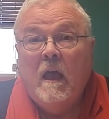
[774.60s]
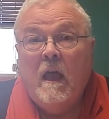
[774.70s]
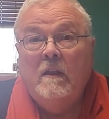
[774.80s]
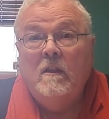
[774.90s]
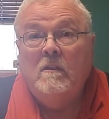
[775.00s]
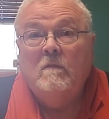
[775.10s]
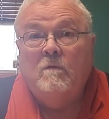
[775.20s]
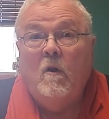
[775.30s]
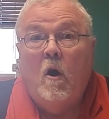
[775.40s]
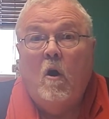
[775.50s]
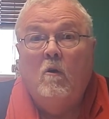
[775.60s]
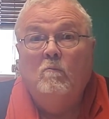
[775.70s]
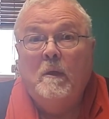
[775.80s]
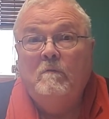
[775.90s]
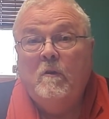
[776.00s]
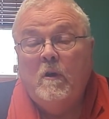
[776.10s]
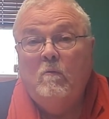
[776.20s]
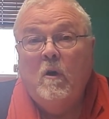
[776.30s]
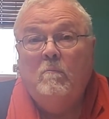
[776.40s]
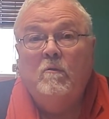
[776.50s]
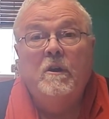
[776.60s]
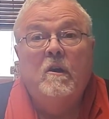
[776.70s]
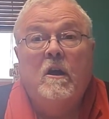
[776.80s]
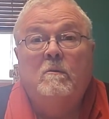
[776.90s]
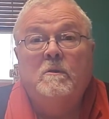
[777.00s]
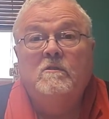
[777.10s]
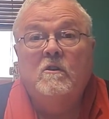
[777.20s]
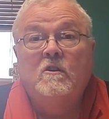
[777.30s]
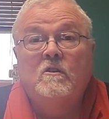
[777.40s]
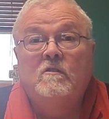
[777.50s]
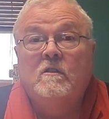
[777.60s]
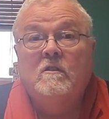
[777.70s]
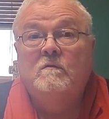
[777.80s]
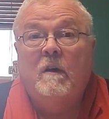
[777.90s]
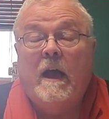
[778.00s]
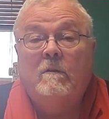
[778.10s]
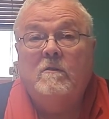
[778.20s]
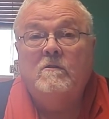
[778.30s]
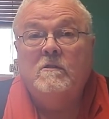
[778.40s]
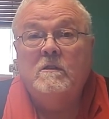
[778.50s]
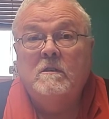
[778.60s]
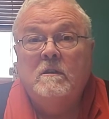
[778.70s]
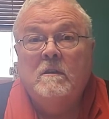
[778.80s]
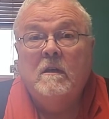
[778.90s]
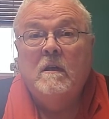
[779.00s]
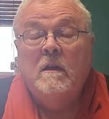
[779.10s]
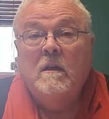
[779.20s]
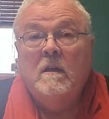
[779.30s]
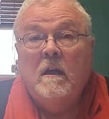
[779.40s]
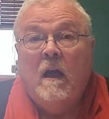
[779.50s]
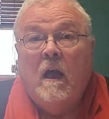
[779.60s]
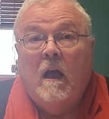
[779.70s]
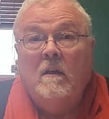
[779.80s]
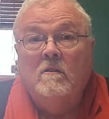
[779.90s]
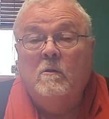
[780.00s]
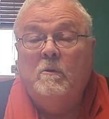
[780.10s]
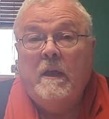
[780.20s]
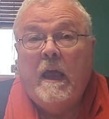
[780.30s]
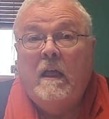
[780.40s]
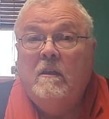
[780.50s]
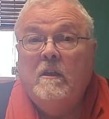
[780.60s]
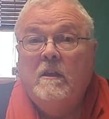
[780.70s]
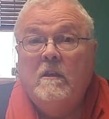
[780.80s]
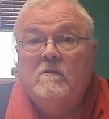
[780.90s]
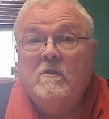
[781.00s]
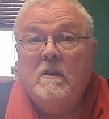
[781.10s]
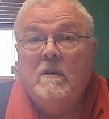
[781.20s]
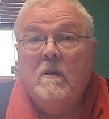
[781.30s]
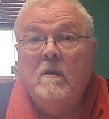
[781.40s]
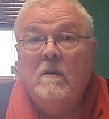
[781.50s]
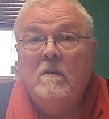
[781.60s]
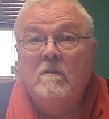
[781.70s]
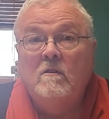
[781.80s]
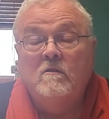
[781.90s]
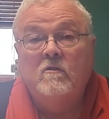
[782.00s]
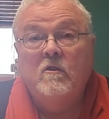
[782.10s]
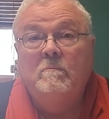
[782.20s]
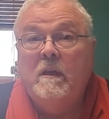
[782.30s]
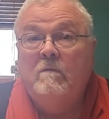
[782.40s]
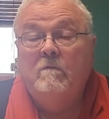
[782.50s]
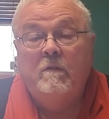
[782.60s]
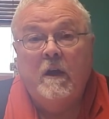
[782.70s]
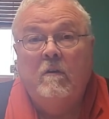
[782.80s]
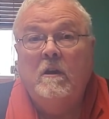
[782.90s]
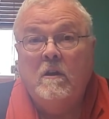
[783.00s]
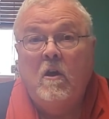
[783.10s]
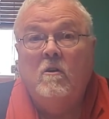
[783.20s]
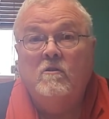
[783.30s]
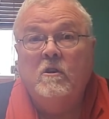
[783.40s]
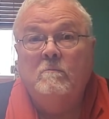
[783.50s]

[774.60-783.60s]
and that the fall may very well bring on a resurgence of this virus, the reality is this could be a very long-term